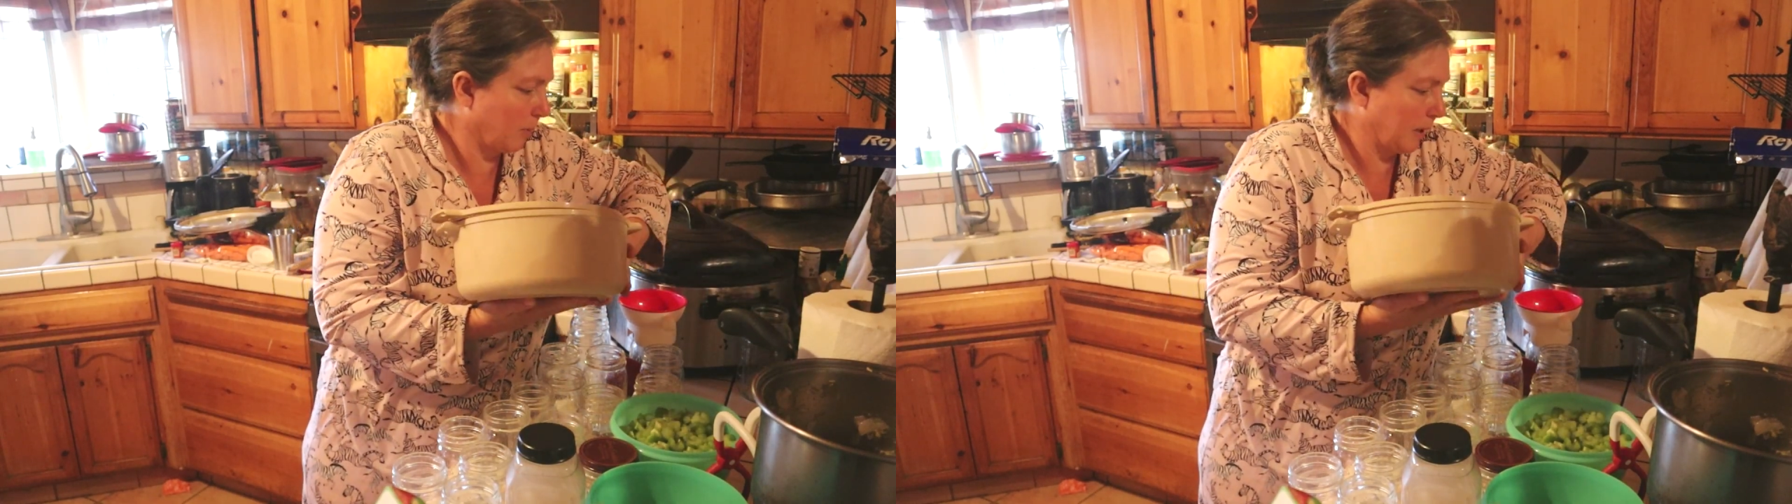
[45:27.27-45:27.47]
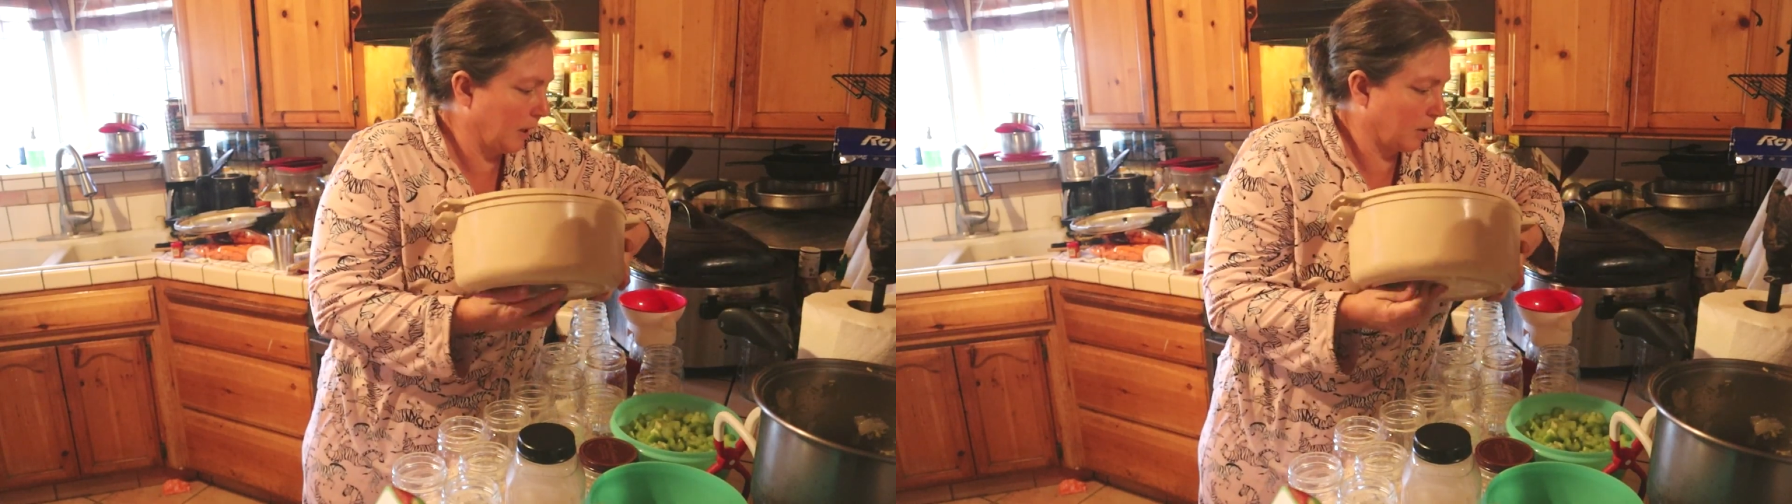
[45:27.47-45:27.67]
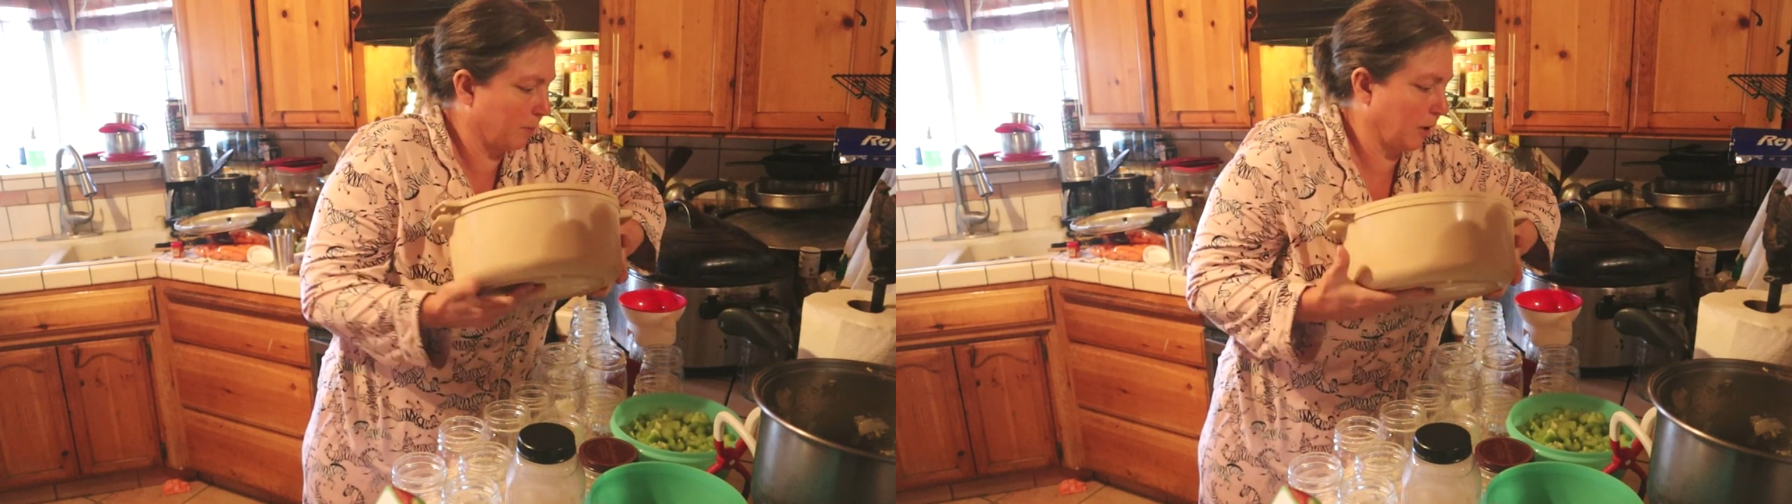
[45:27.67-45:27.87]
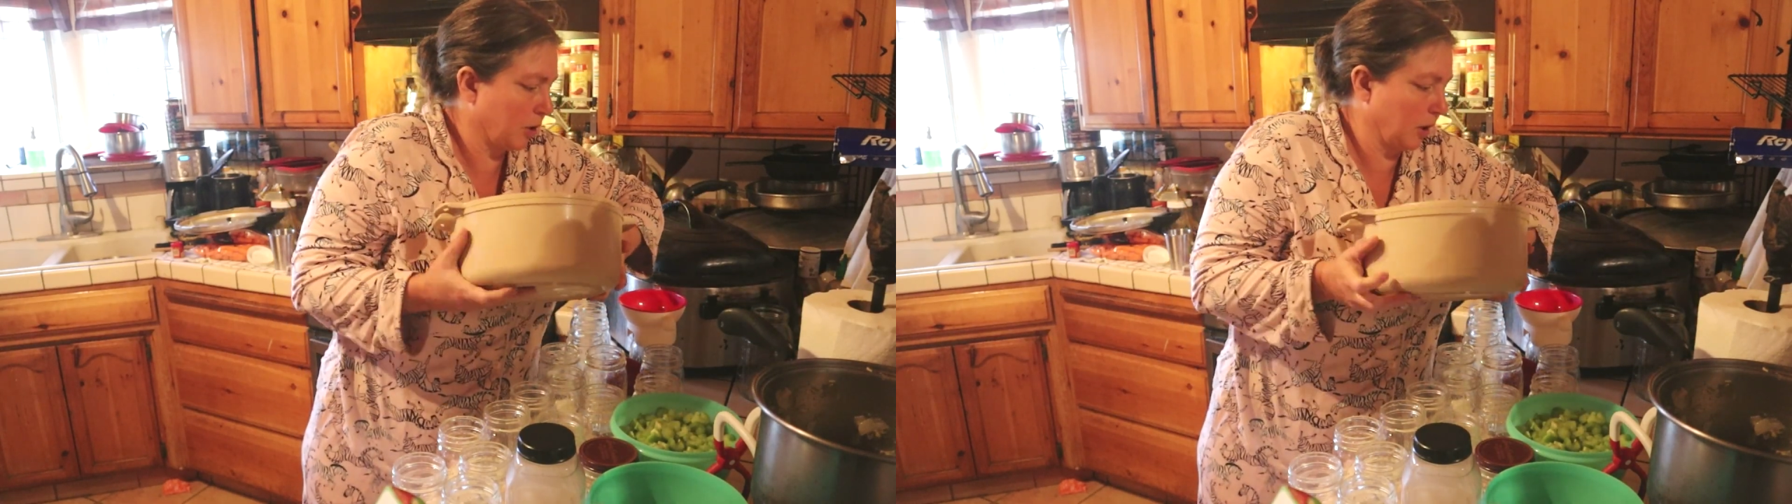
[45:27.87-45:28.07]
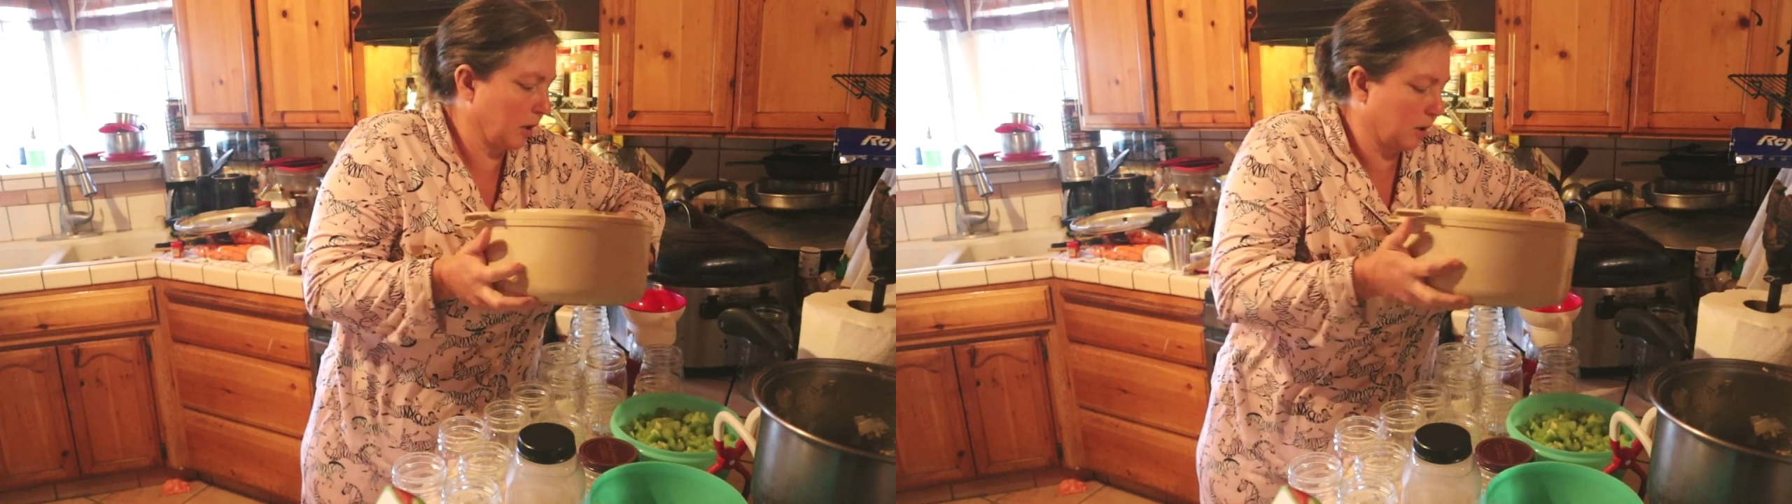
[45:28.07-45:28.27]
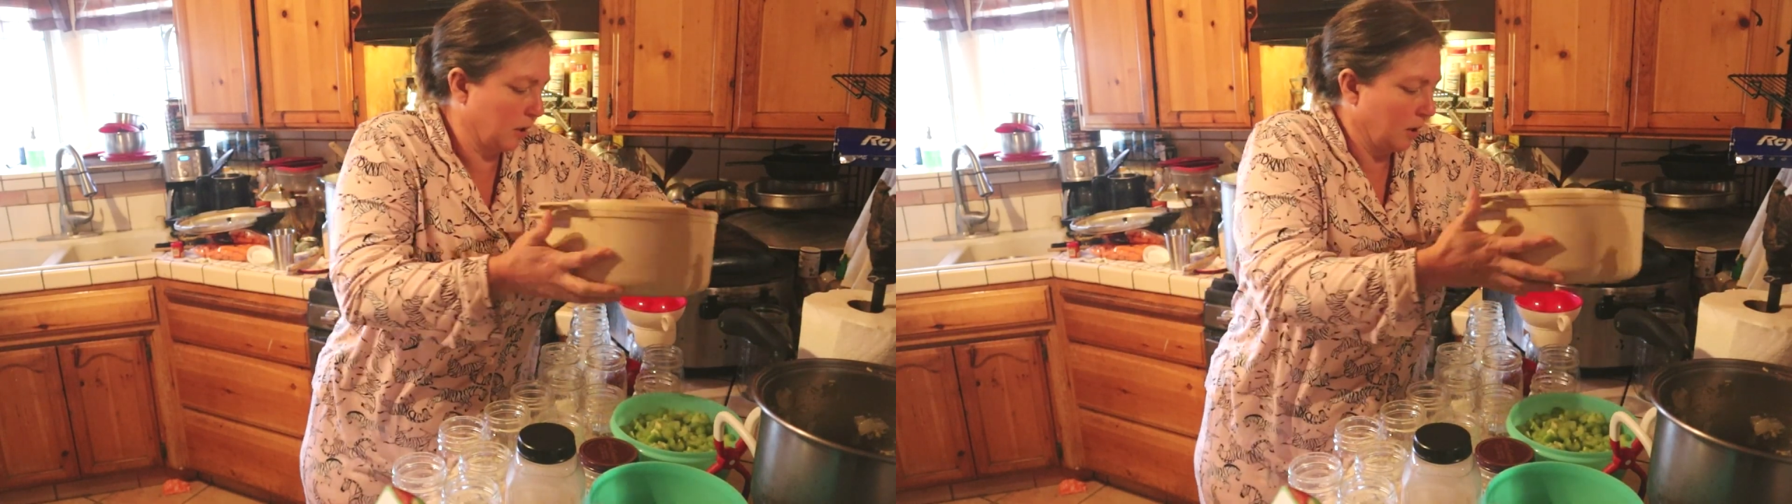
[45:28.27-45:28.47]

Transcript: of my next projects.